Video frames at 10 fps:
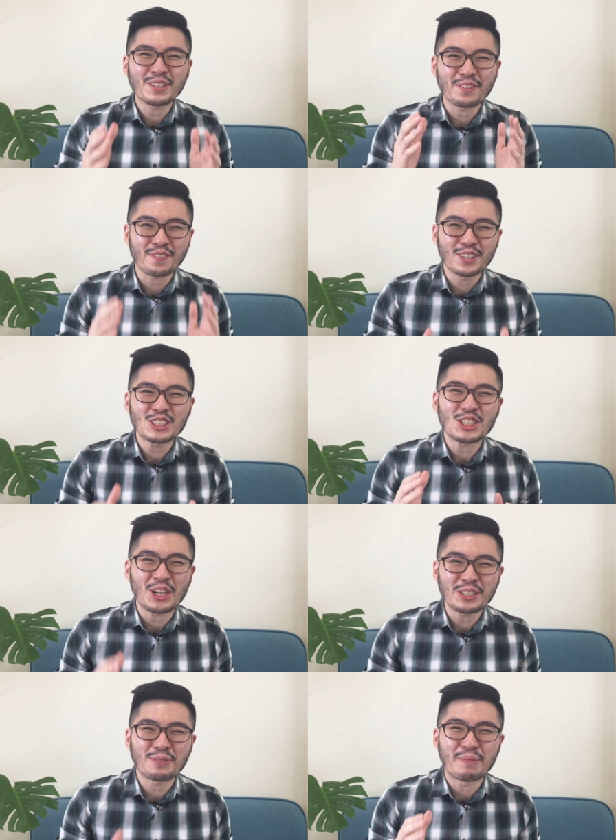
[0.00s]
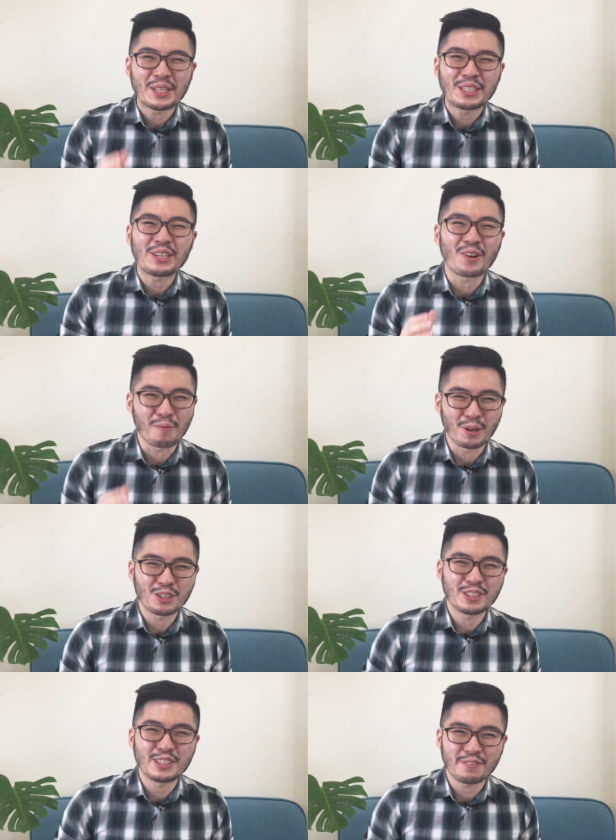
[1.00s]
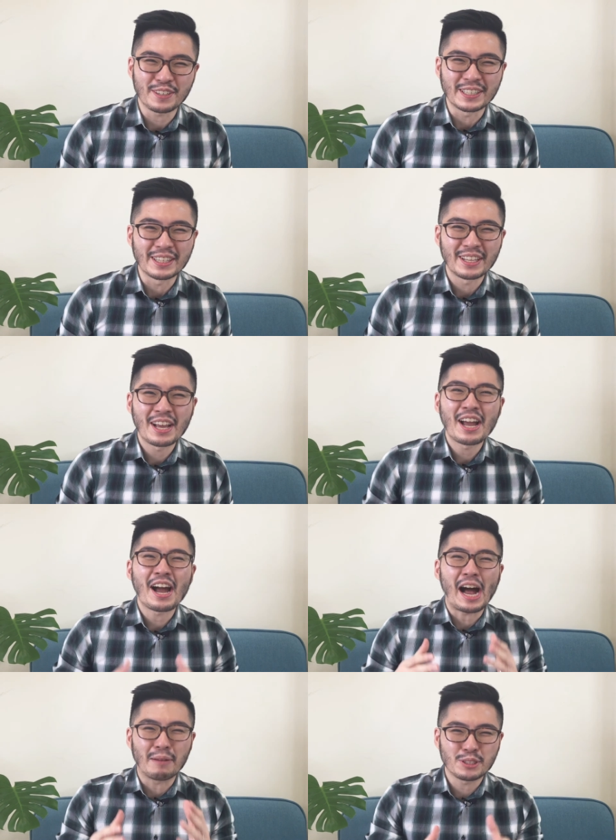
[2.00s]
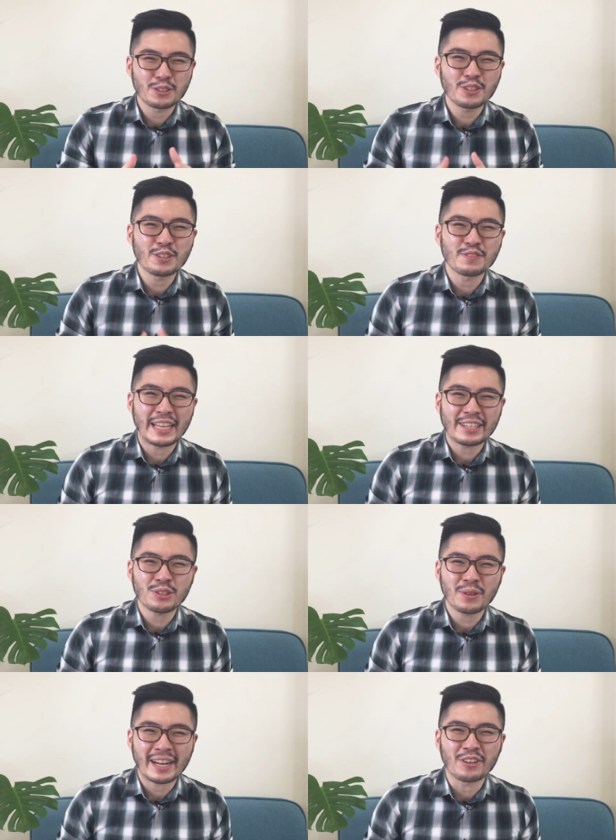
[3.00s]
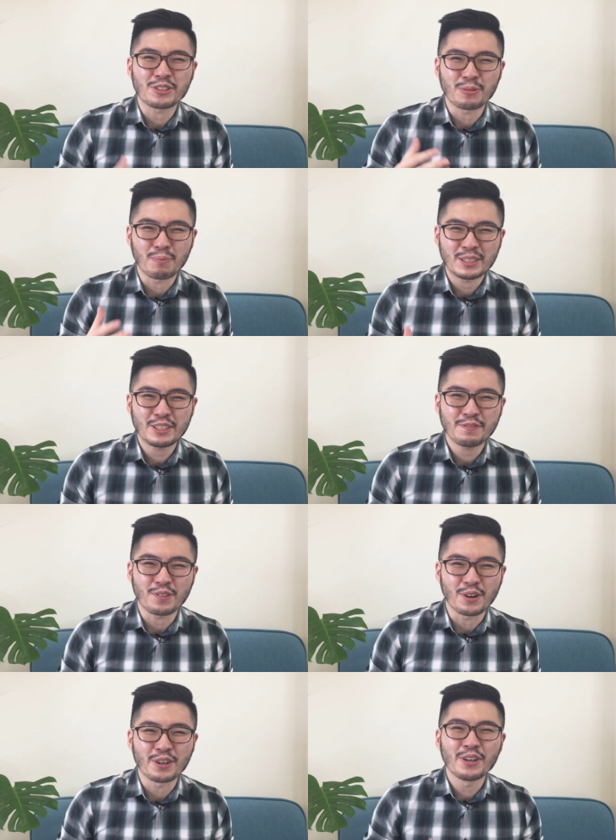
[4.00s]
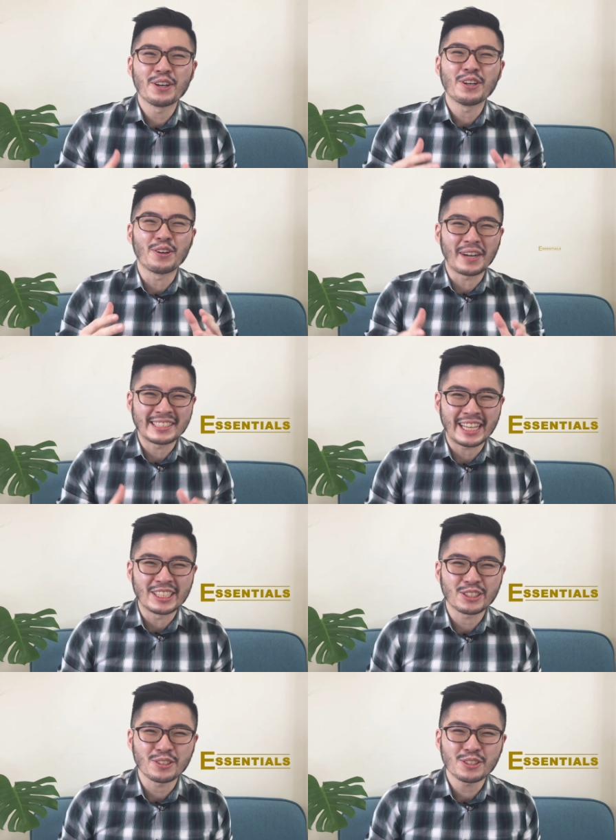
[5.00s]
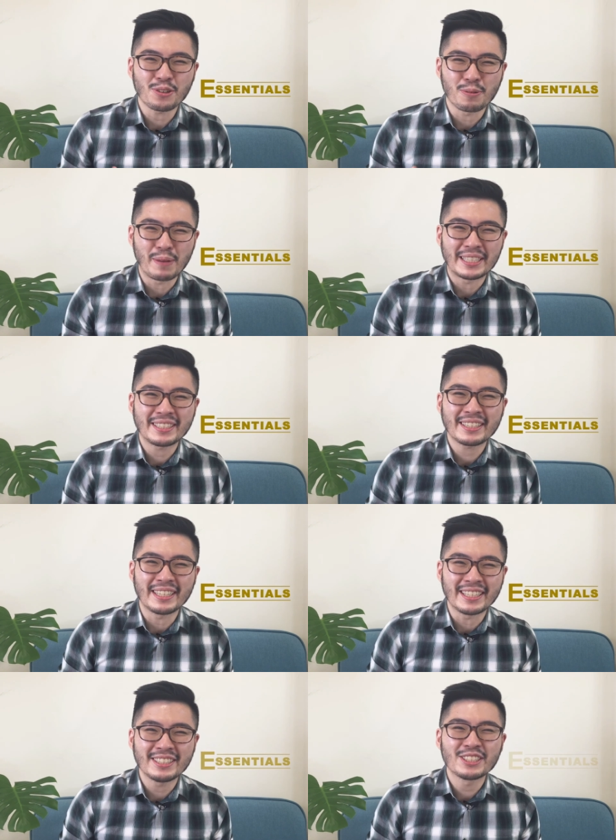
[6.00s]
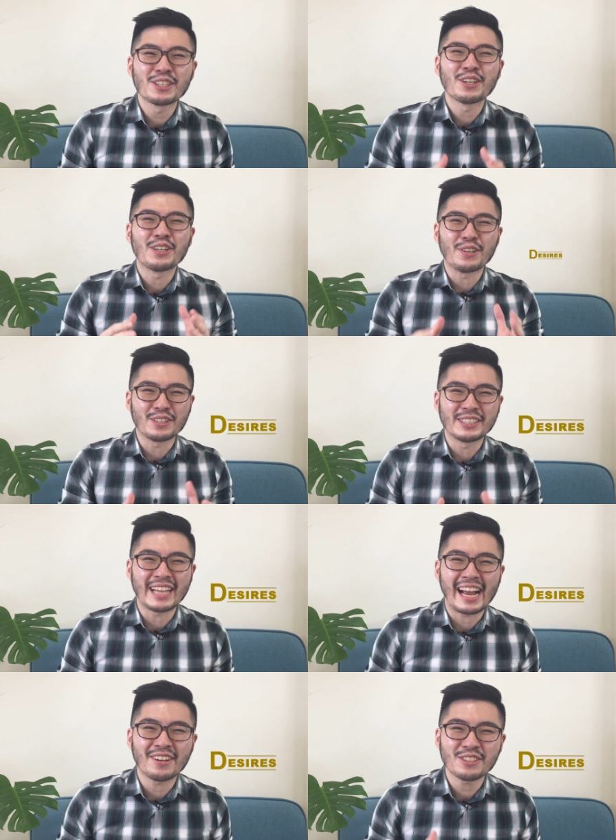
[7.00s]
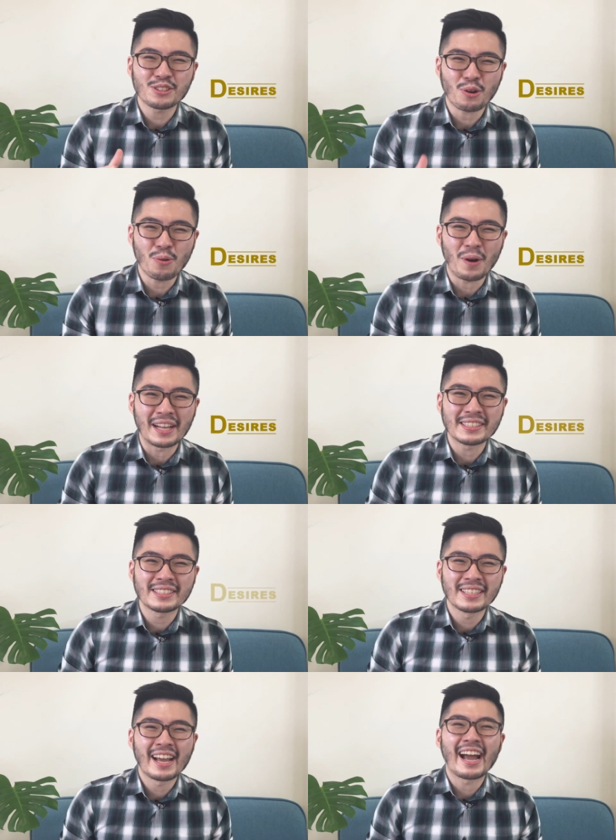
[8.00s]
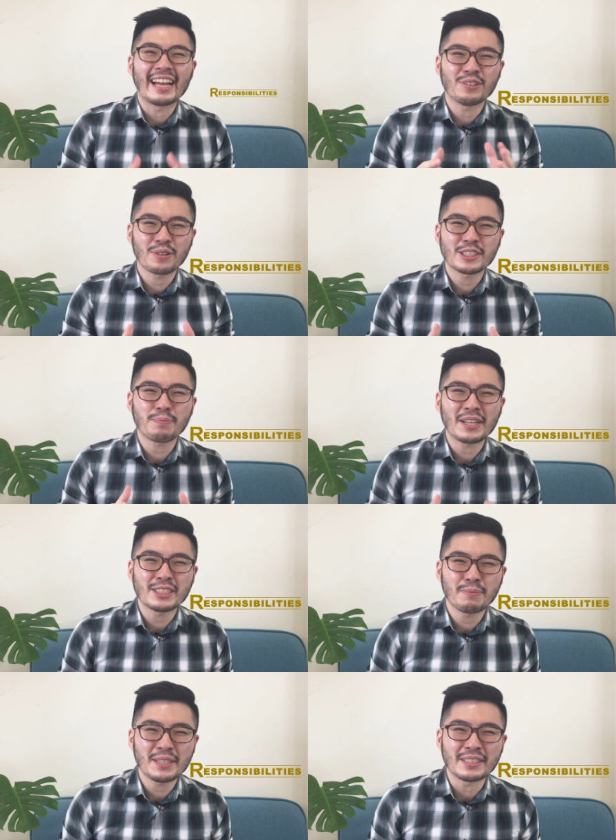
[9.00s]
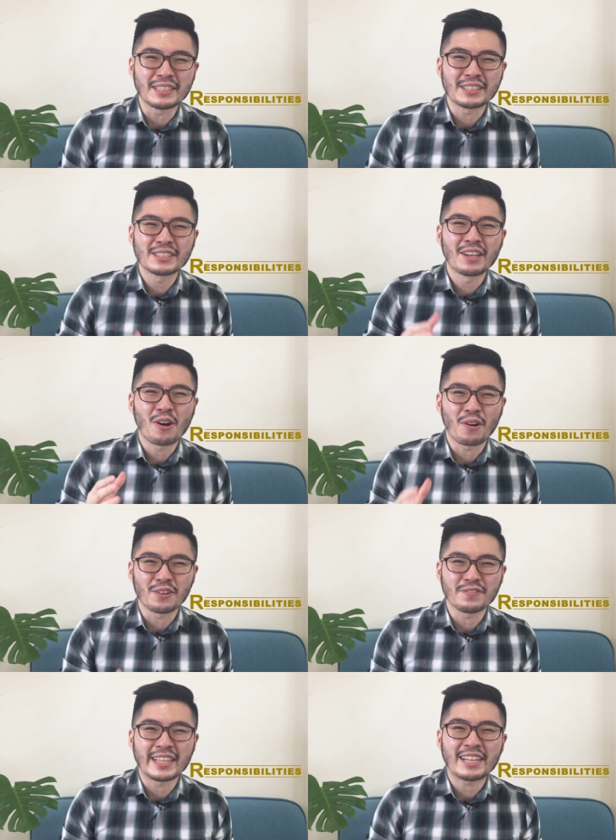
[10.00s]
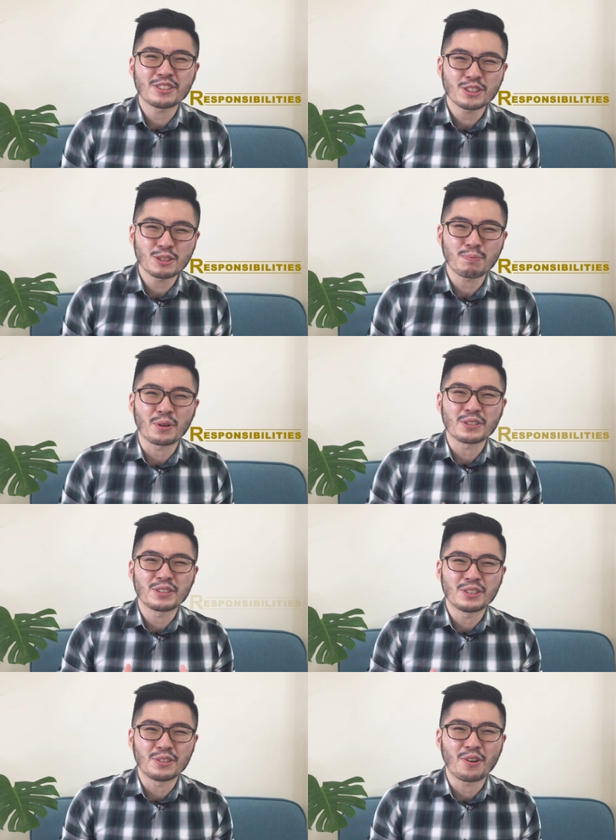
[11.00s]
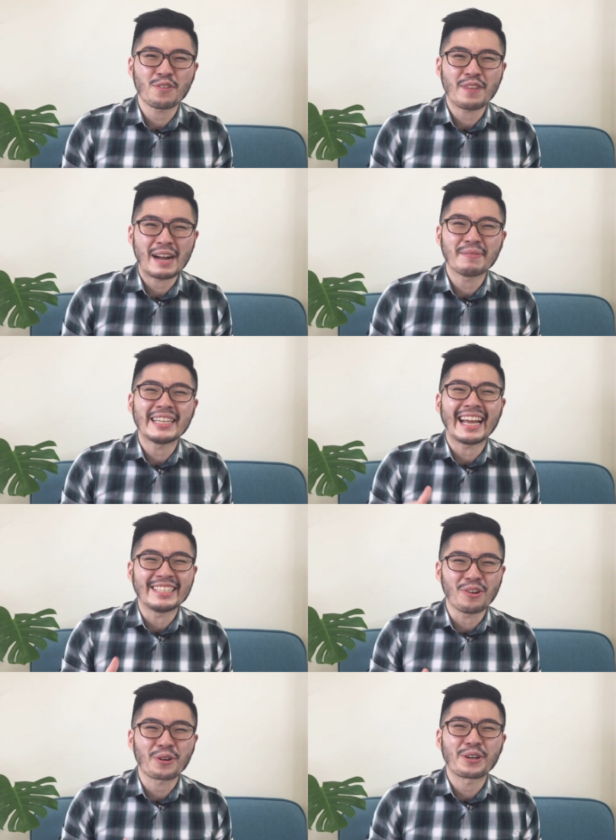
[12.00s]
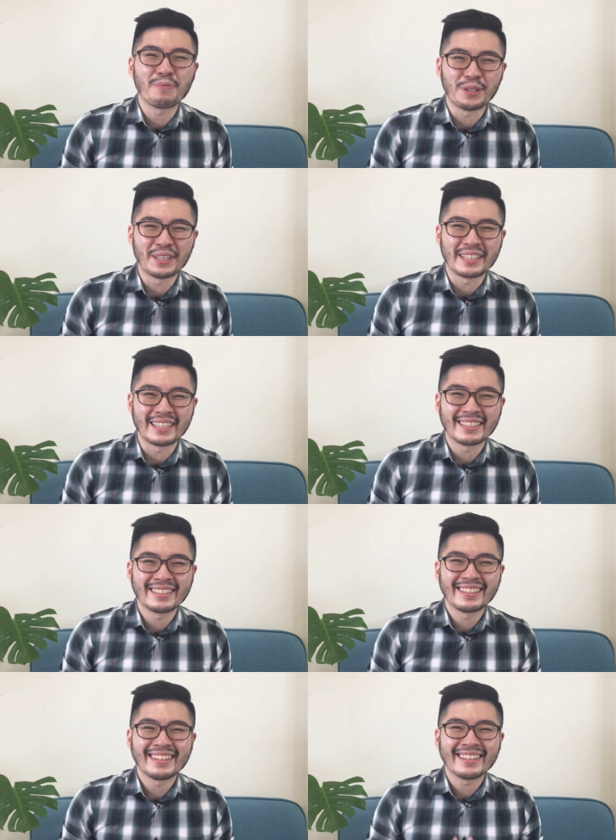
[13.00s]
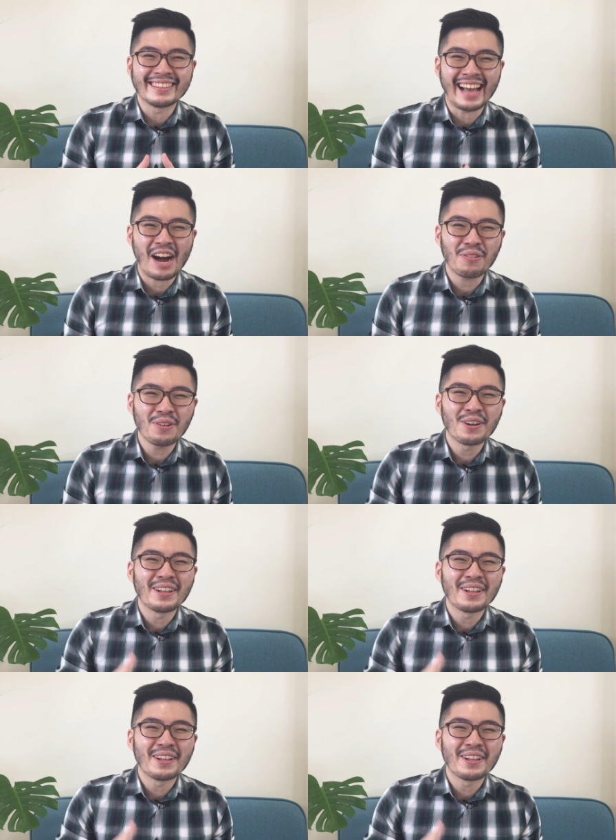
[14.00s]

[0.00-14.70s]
when you first started building your emergency fund. I'm sure you've taken into account your budget for your essentials or basic needs, your desires or wants, and your responsibilities or financial support to your family and your community. Now,